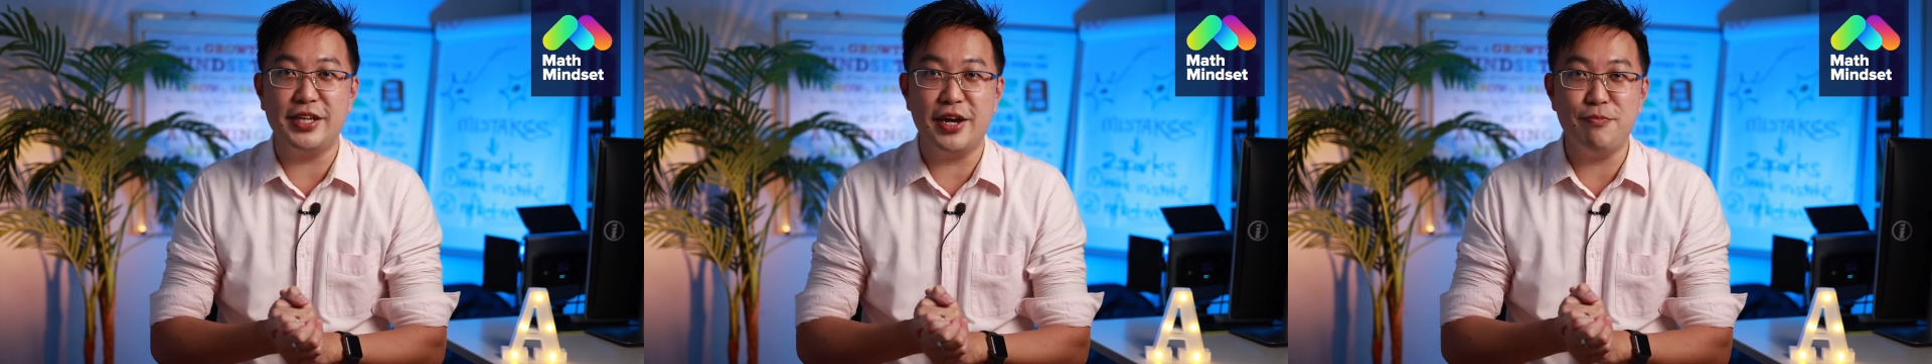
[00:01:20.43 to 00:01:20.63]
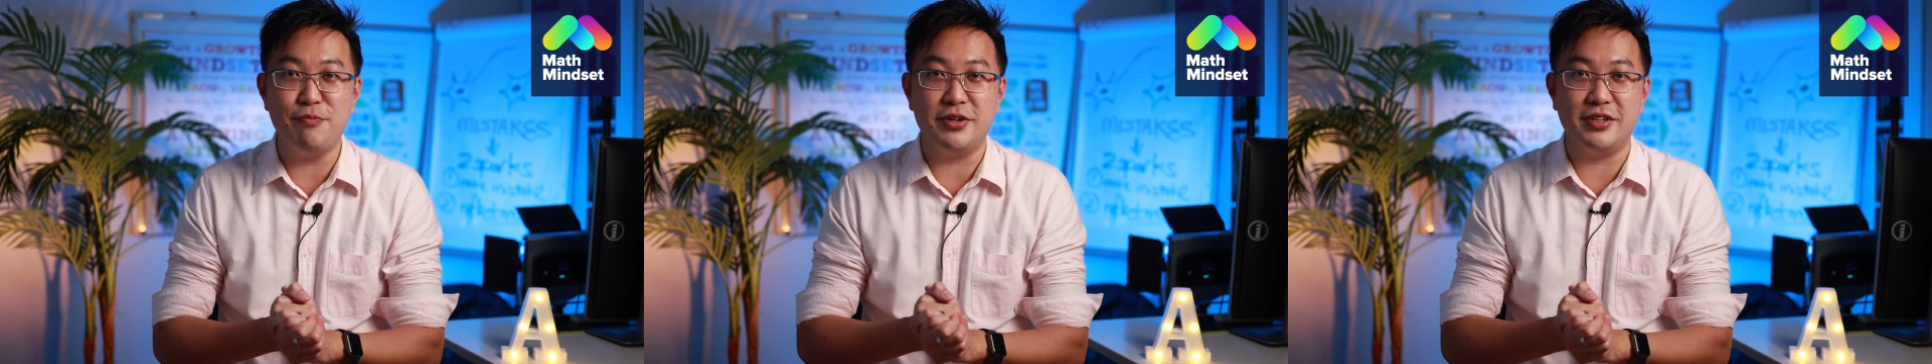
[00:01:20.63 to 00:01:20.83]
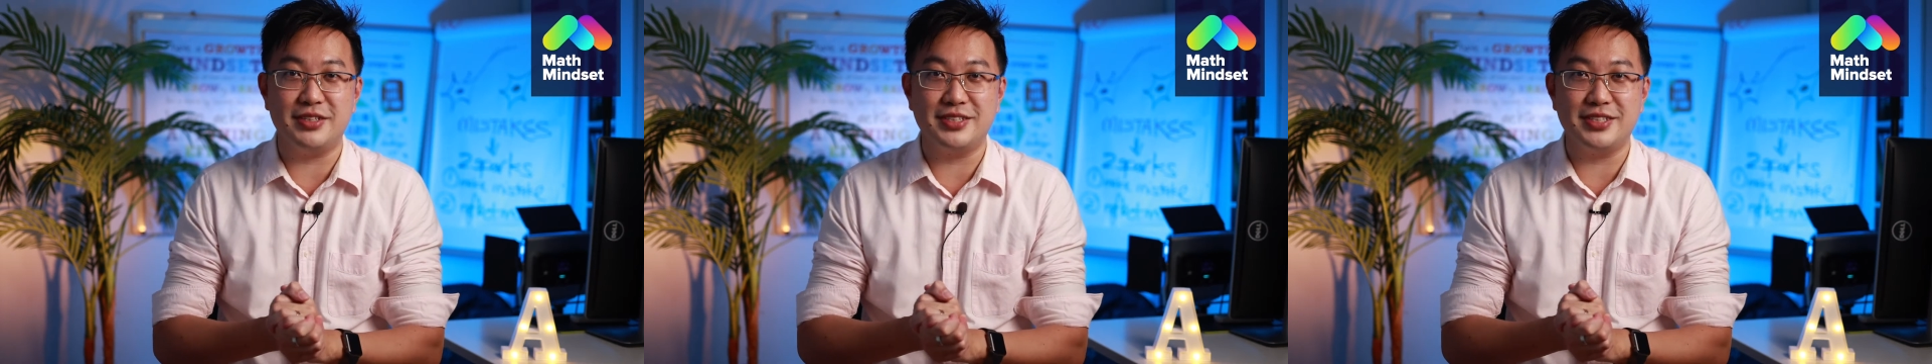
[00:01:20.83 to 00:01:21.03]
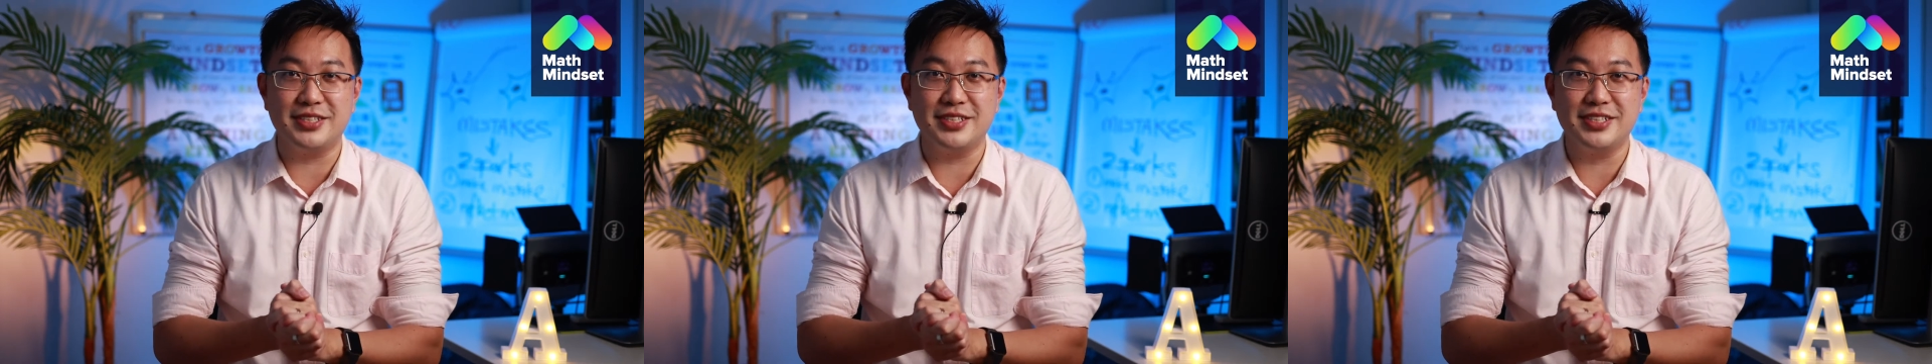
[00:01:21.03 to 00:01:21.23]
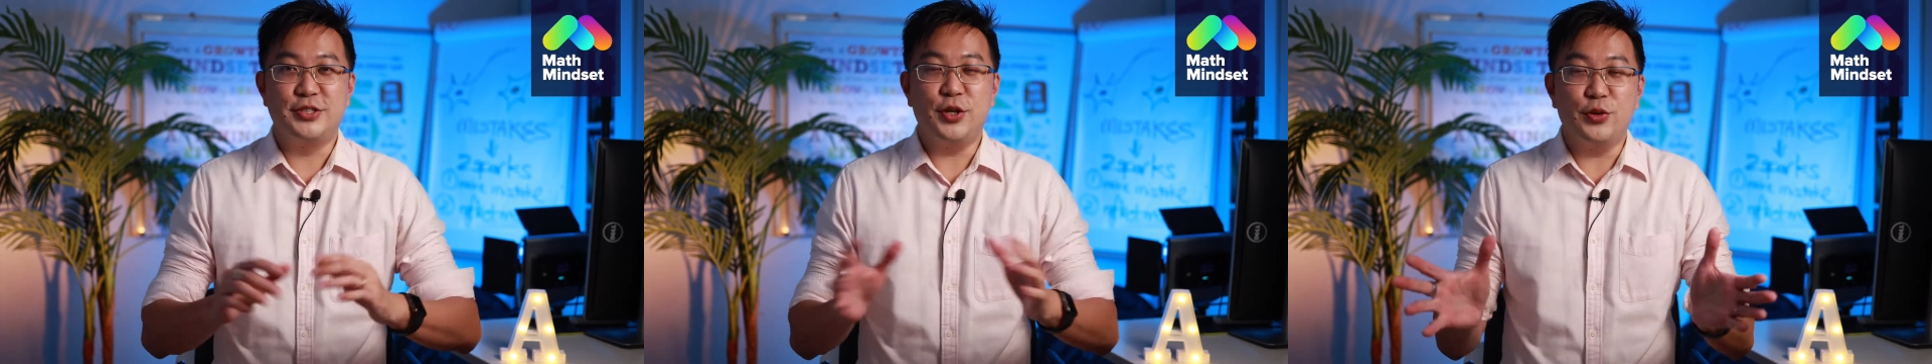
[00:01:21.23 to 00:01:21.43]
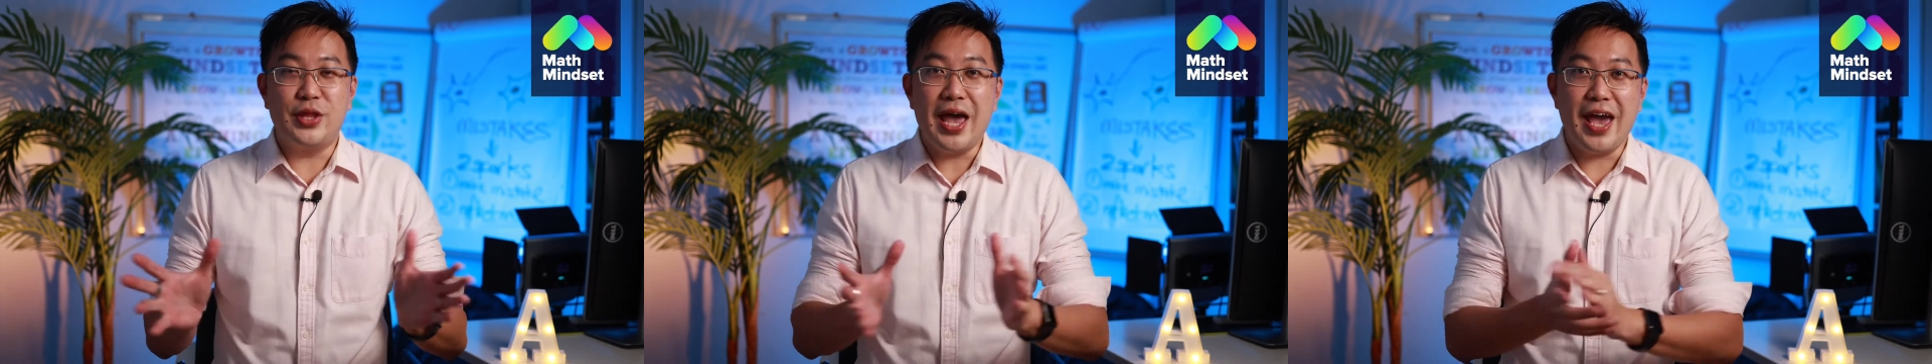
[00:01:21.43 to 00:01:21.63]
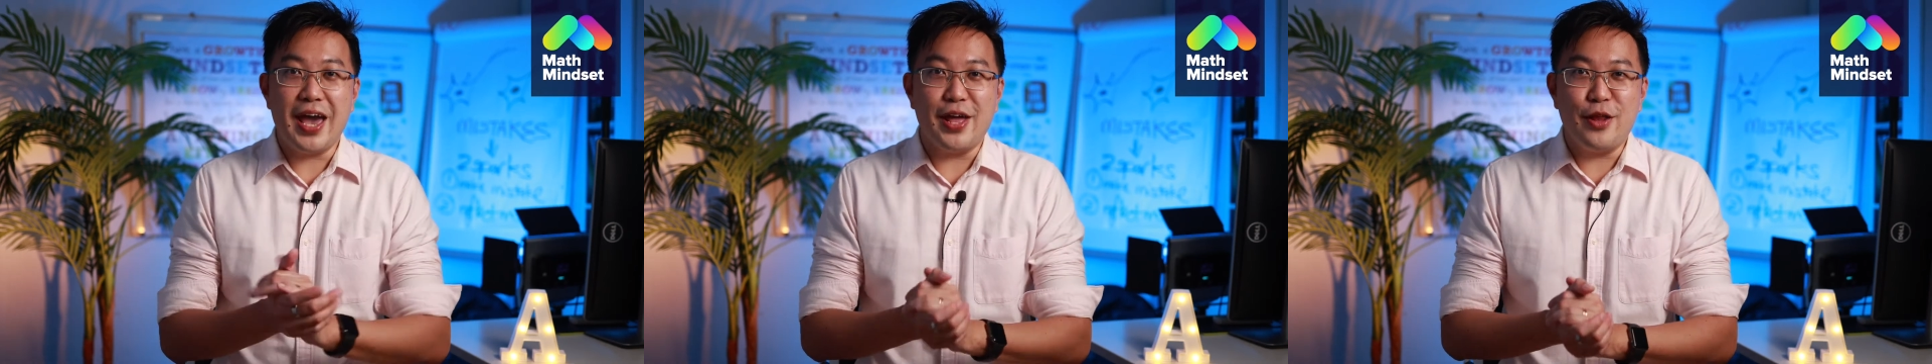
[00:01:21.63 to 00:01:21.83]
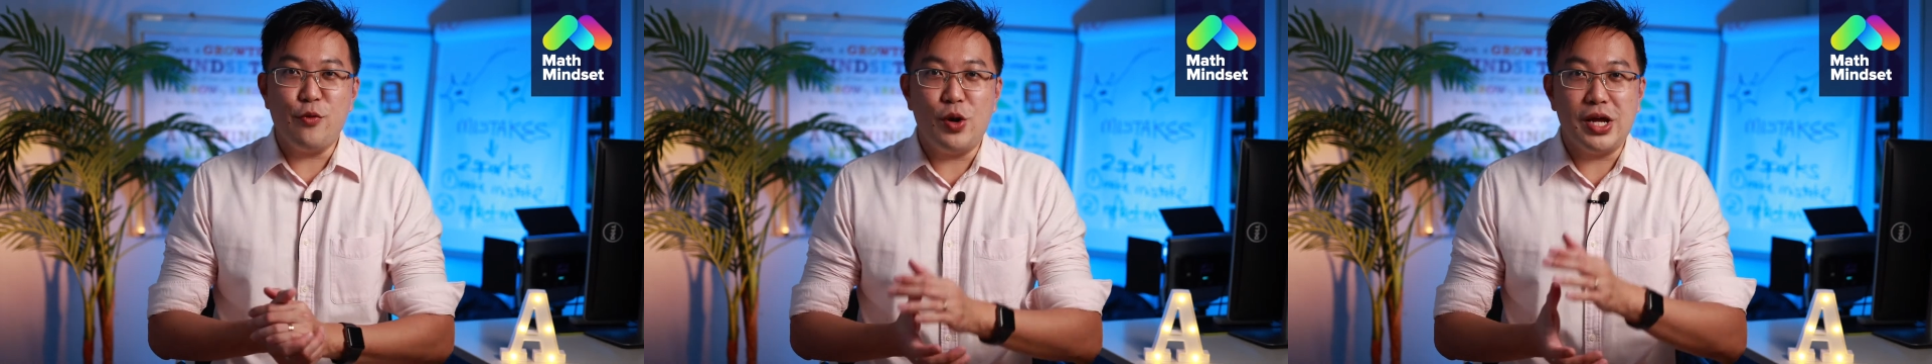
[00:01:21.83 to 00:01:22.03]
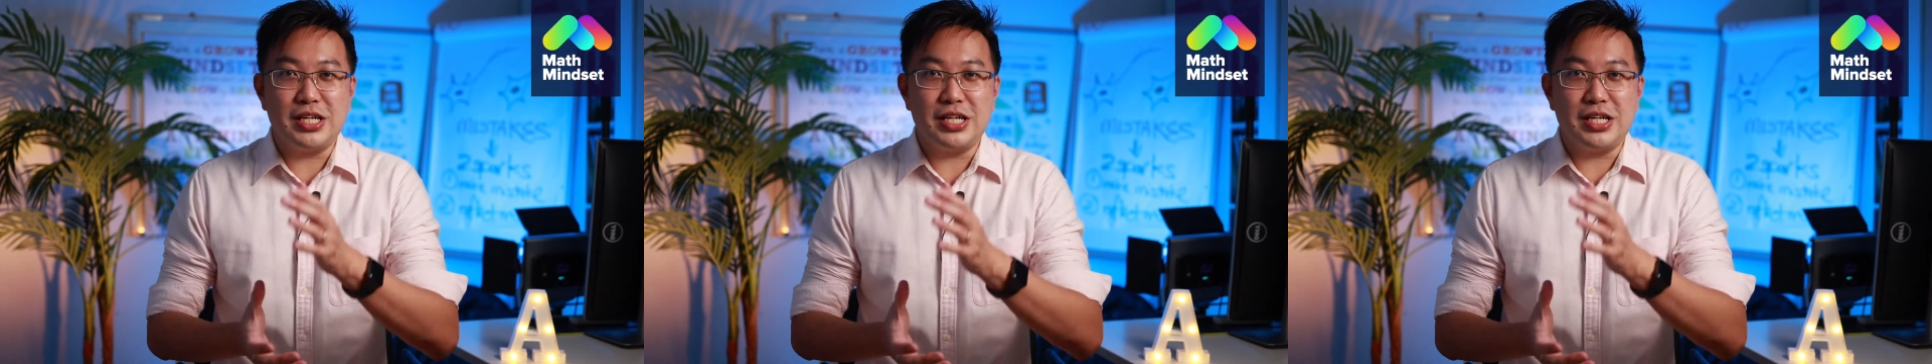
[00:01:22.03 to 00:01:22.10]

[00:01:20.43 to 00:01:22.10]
numbers. So then, what